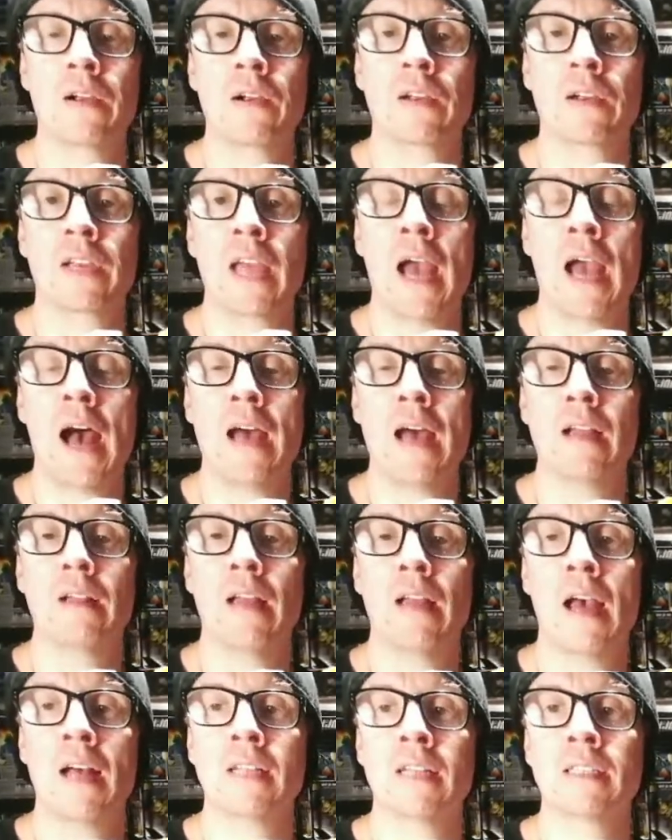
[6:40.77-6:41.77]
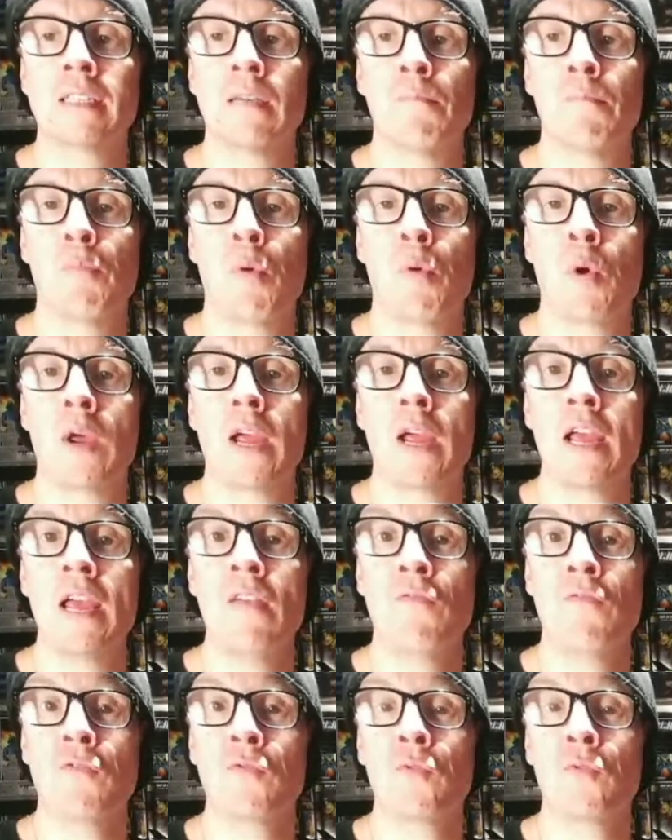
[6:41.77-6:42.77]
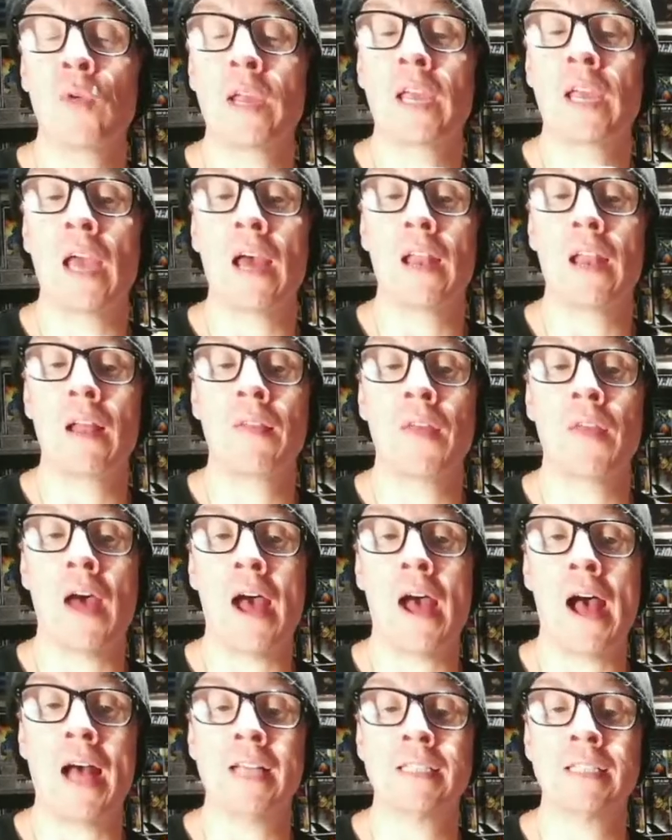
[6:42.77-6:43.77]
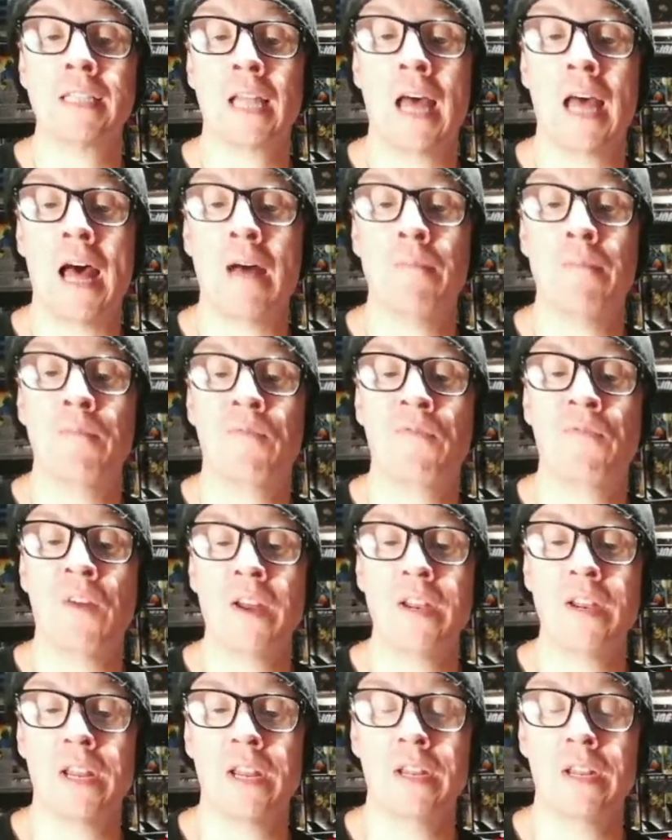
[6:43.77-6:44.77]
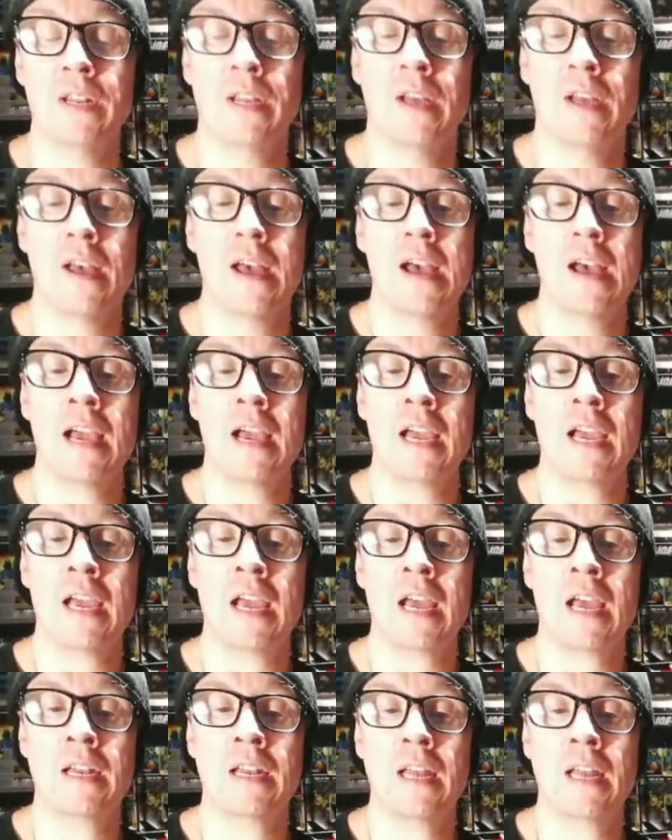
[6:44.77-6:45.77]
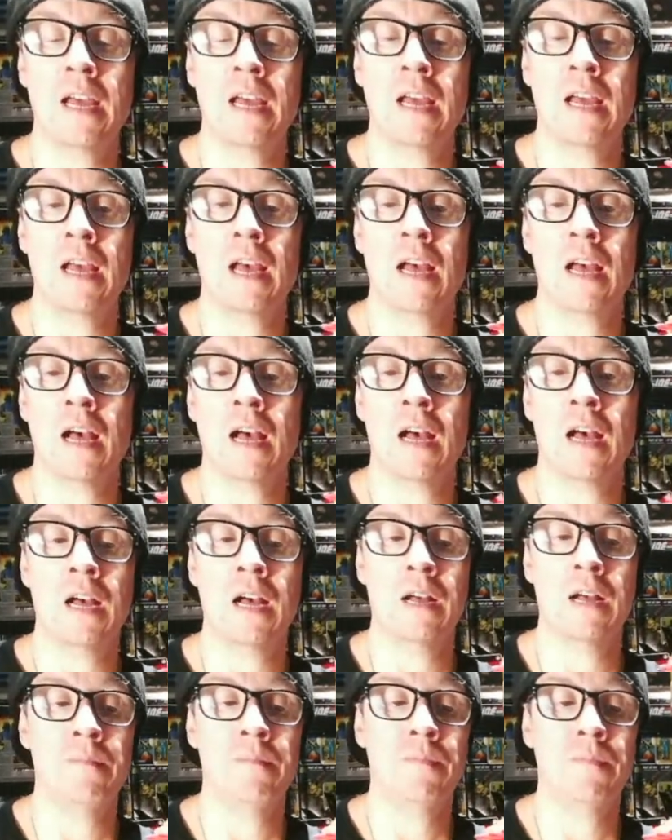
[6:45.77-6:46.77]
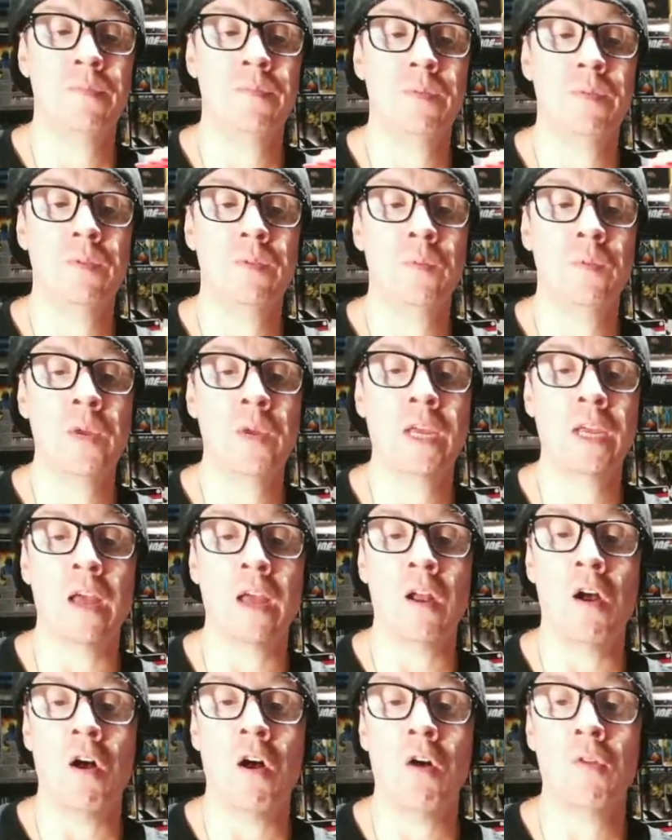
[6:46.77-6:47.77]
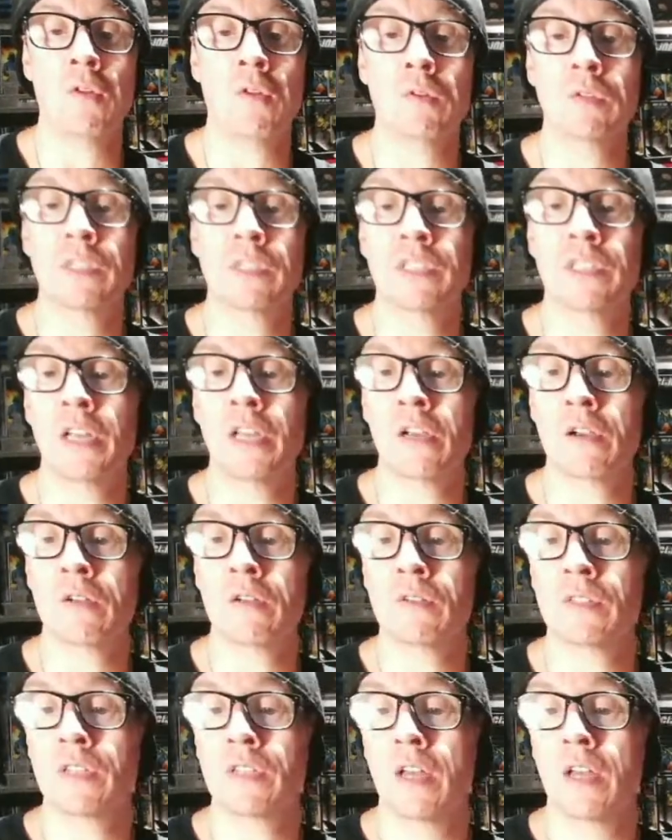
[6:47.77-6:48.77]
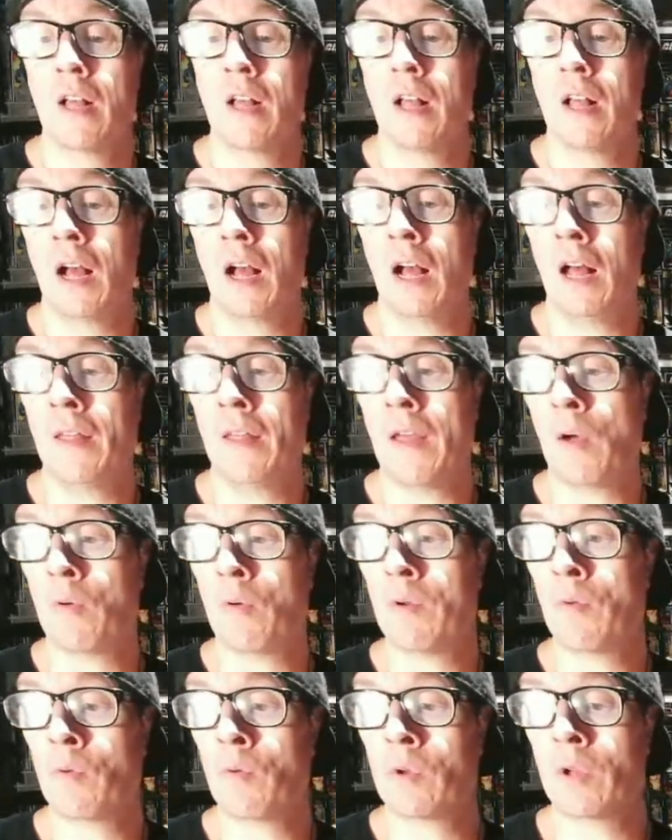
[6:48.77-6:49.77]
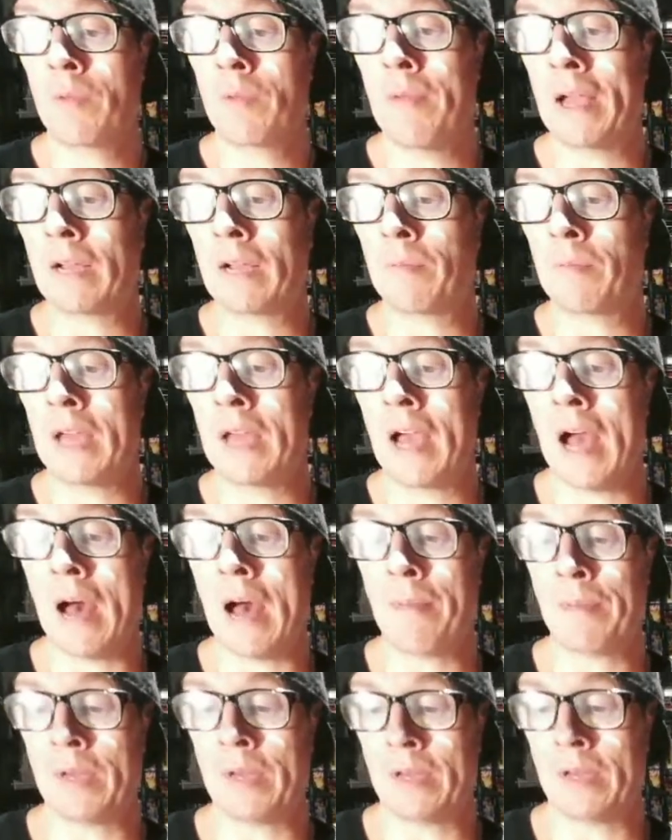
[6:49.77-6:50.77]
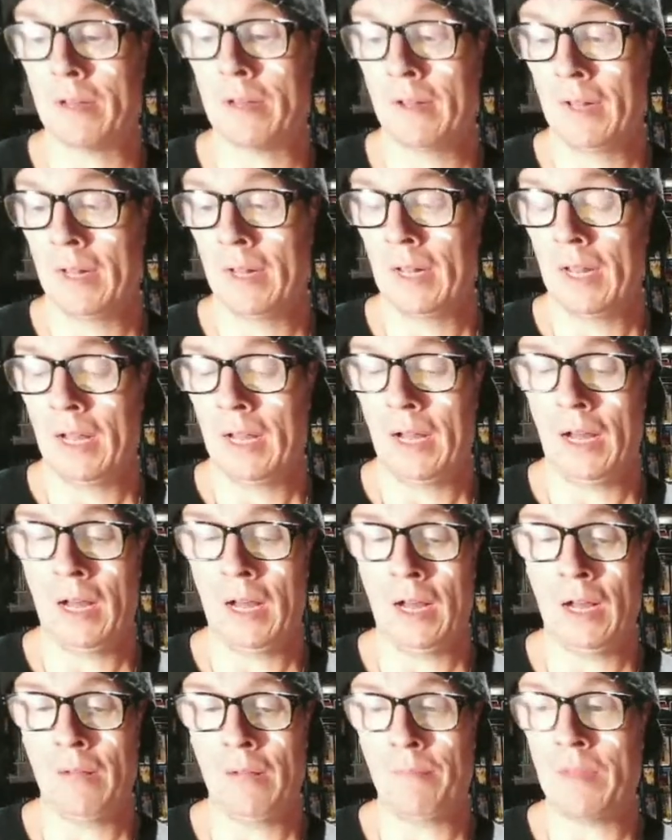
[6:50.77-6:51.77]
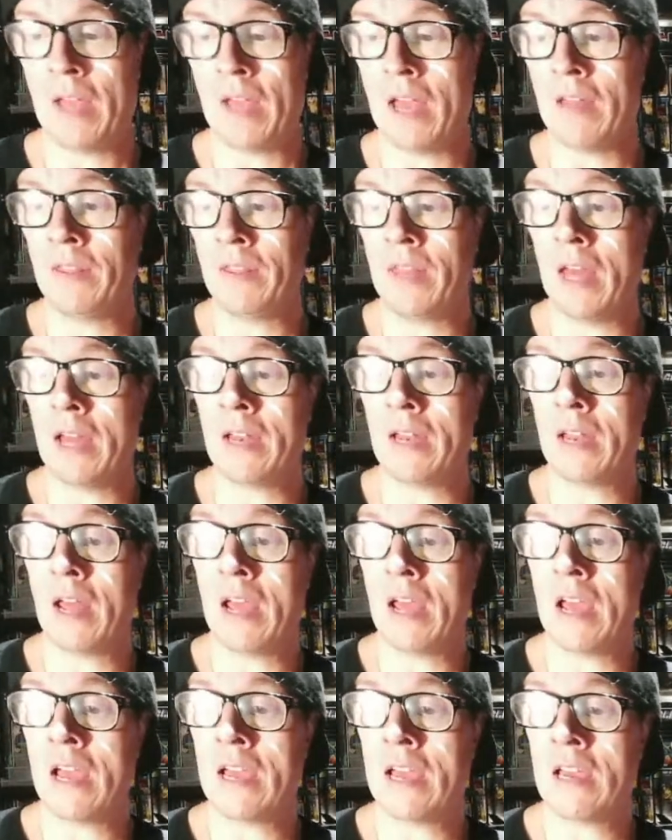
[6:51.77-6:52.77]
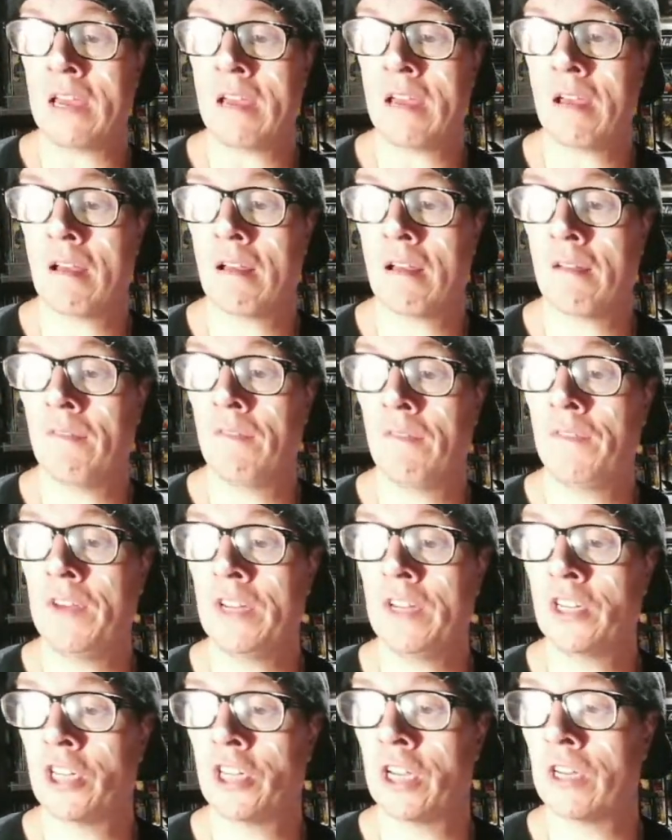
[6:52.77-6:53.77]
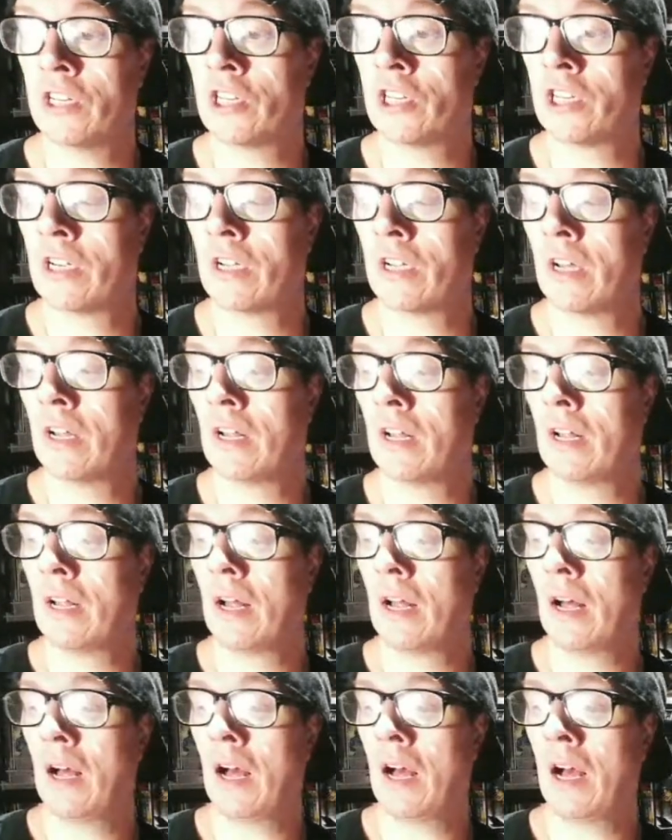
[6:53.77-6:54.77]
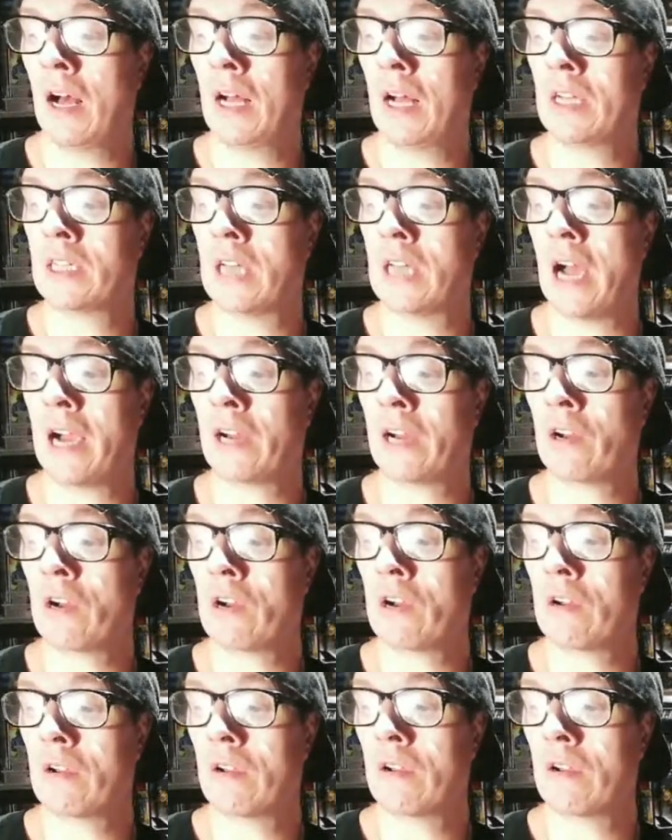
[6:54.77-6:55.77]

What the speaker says: Cat at some point if we get the HasLab funded and we get all those tiers. That would really make me happy. And then a vintage Tiger